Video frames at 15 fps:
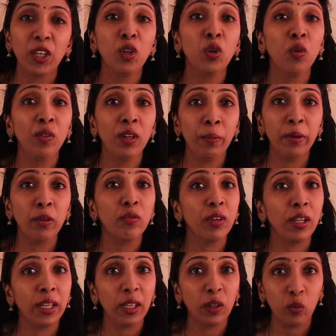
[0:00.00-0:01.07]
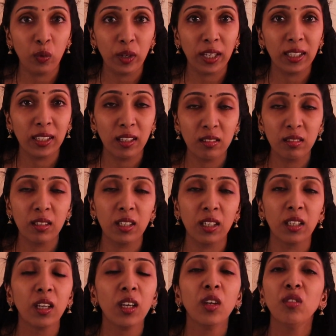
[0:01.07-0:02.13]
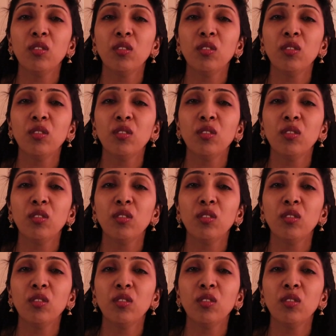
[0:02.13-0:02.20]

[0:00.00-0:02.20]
You will be feeling weak, isn't it?